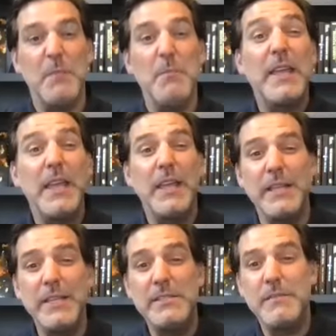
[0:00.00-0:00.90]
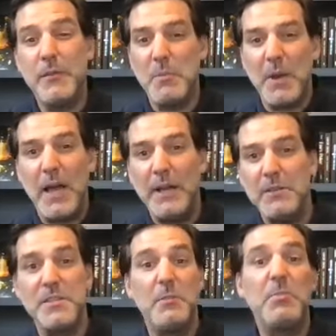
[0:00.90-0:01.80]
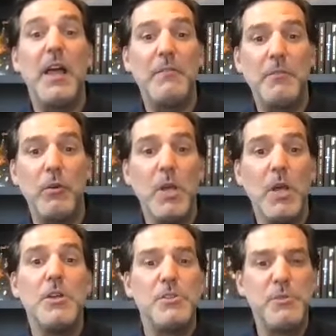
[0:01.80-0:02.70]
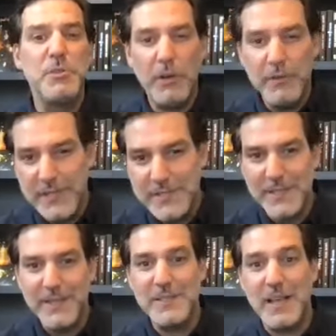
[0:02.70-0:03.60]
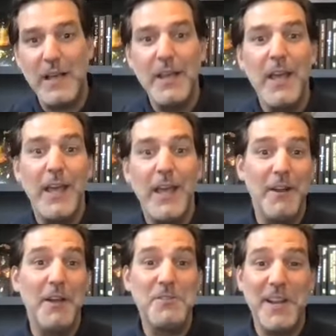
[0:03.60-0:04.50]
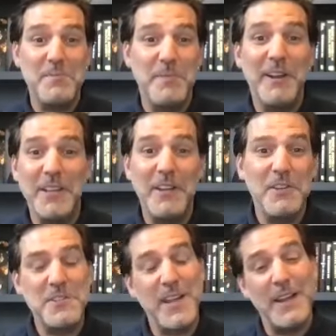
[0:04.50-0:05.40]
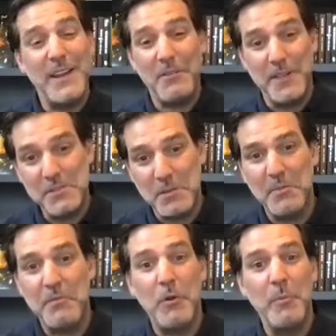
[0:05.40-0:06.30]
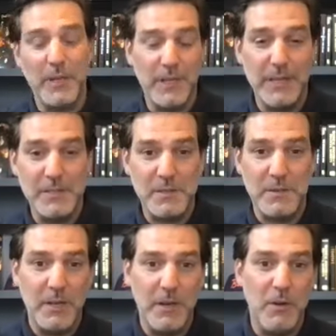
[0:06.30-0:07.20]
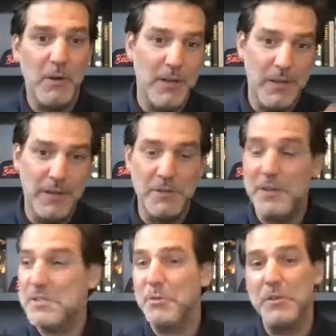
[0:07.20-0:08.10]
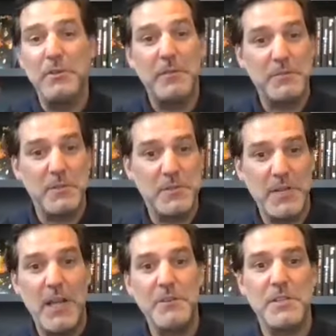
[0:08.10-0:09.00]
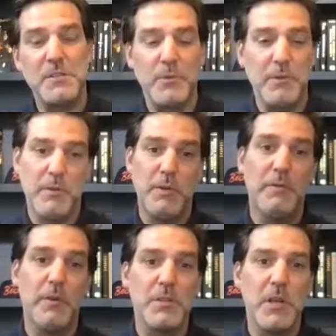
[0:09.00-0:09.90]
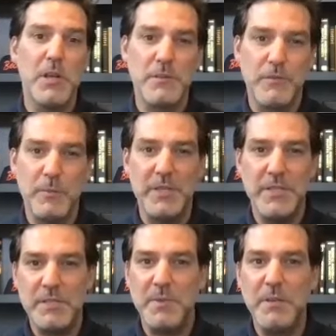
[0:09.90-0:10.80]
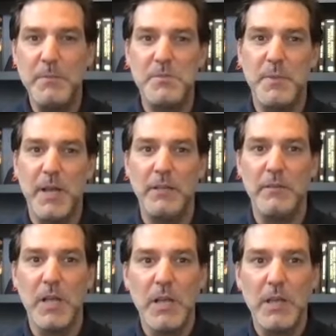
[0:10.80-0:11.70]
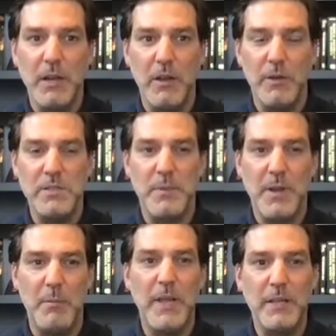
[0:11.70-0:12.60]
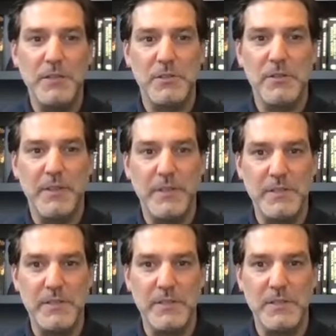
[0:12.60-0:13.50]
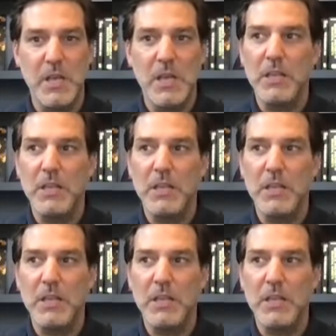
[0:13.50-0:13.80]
and making it easy for the buyers in the platform to turn these things on and transparently understand how things are performing against, an addressable universe versus a non-addressable universe. So from a DSP perspective, it's about making sure that this is,